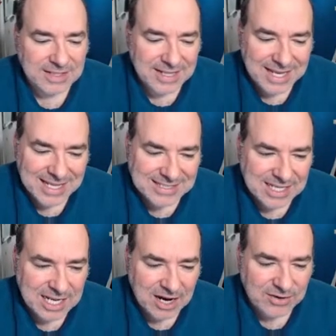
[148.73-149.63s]
It's
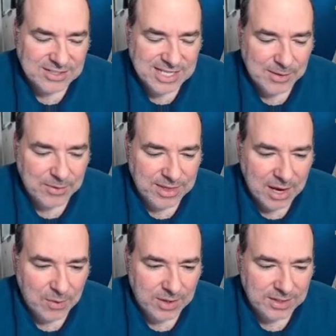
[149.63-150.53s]
kind of hard to say with
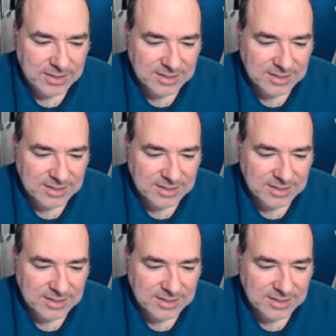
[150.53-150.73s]
that one.